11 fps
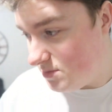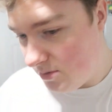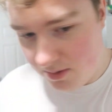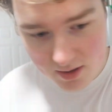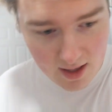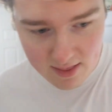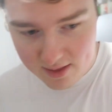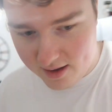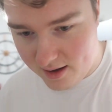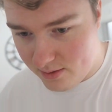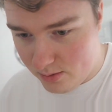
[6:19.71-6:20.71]
But we'll get
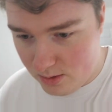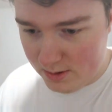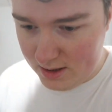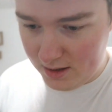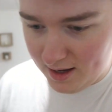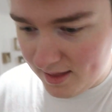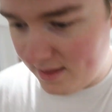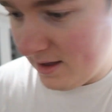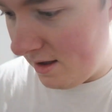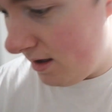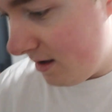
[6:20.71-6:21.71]
there, we will get
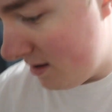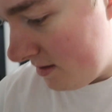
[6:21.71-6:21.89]
there.